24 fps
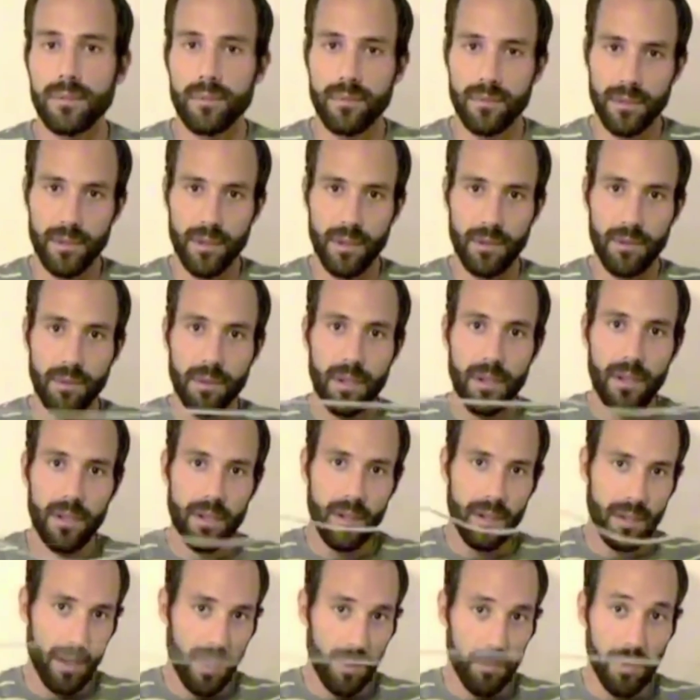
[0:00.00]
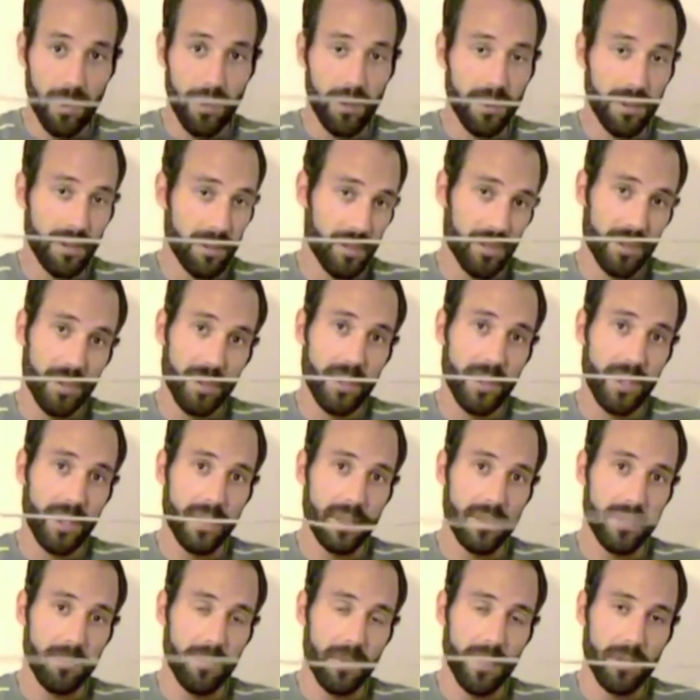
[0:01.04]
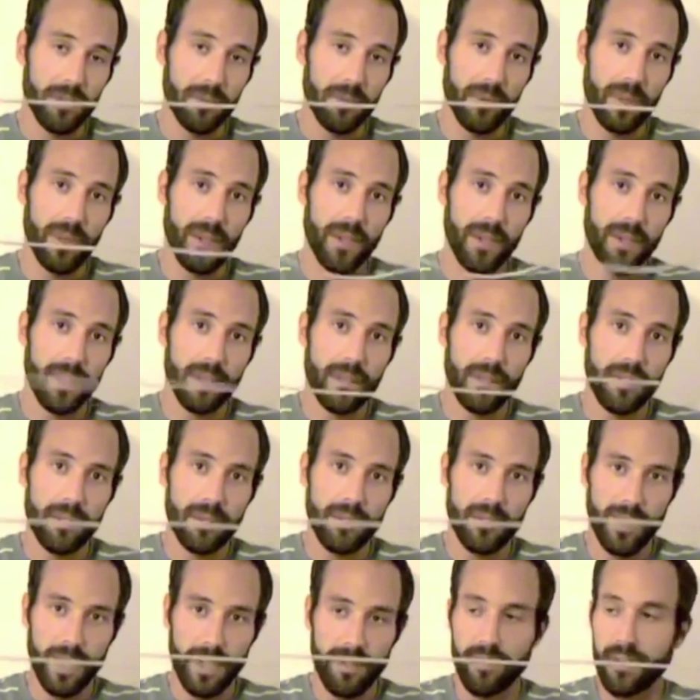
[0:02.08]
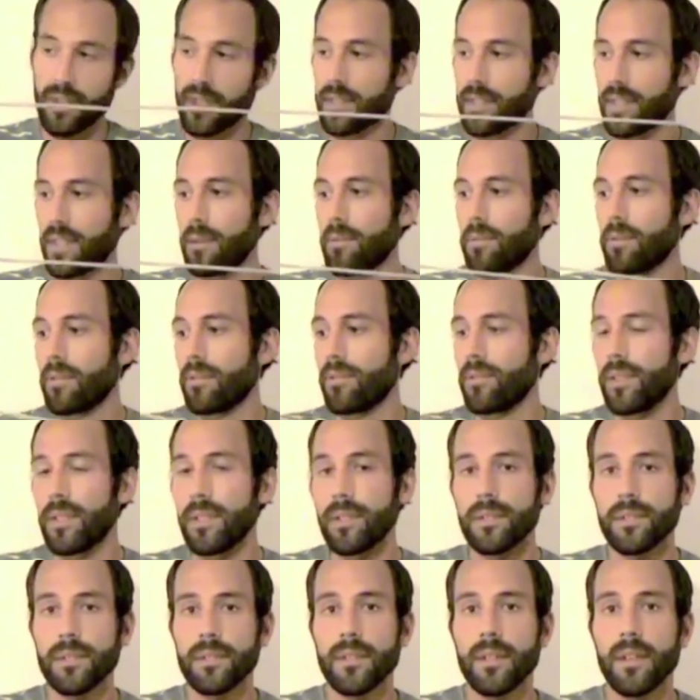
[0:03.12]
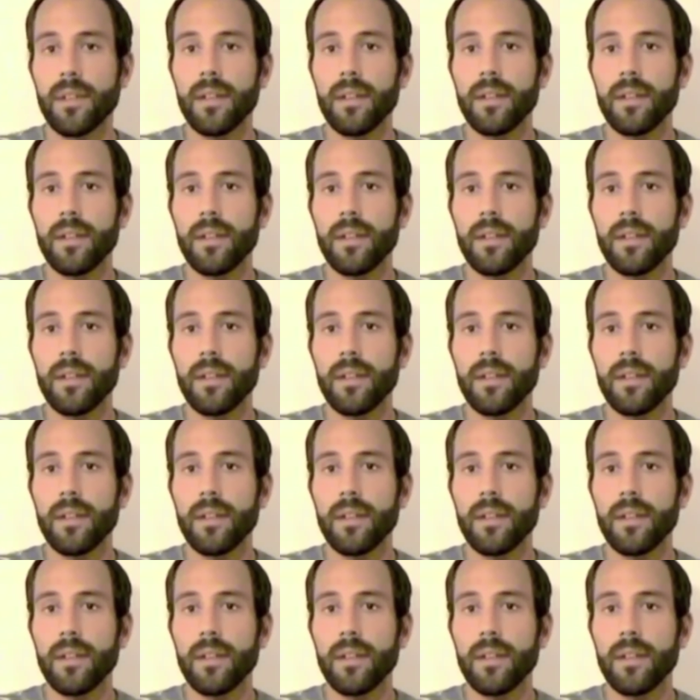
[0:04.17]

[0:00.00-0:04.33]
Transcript: So a ball on a string is the best way to give an example of this.